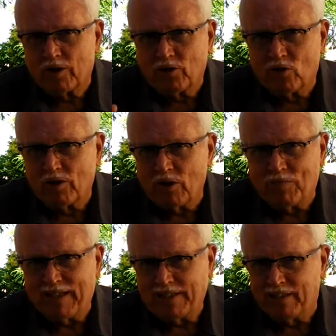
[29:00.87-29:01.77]
authority you
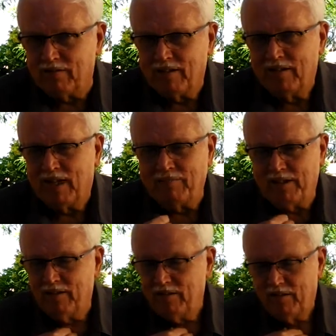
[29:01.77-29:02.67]
might give, I
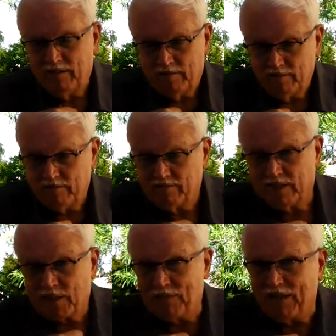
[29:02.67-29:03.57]
mean,
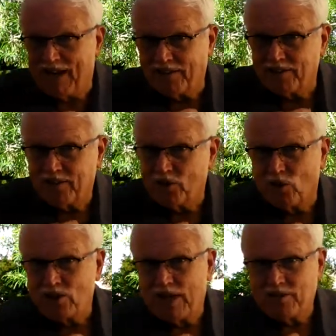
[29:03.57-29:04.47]
let's be honest, the
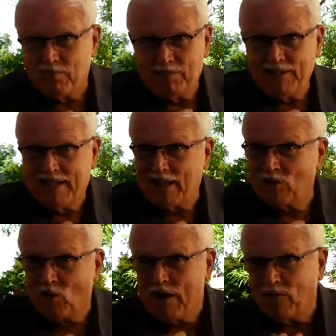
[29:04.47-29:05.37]
church hasn't been that
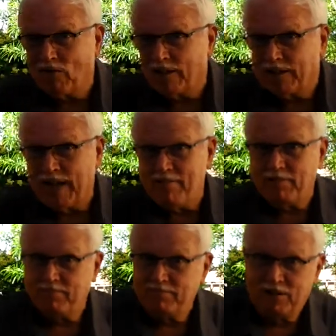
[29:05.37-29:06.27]
great when it came
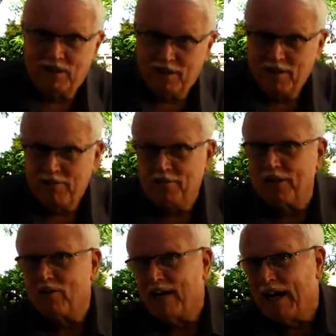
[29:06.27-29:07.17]
to
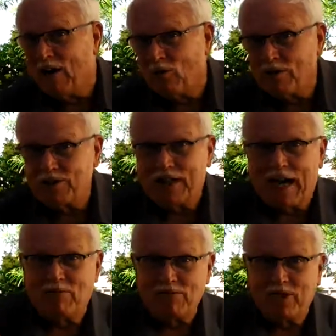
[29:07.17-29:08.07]
figuring out which
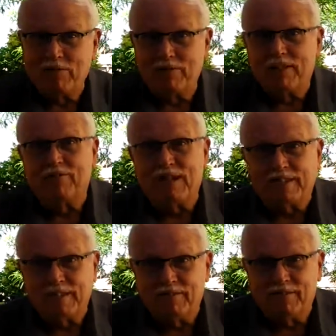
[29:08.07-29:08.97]
guy was going to be
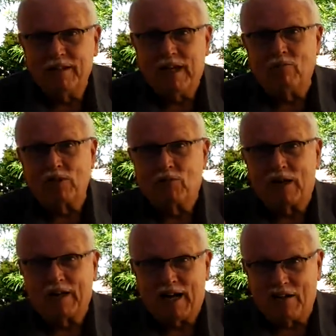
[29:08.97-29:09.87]
effective and which
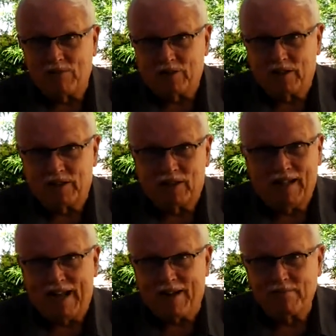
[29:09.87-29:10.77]
guy was going to
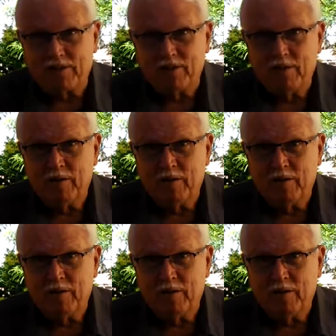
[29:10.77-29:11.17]
collapse.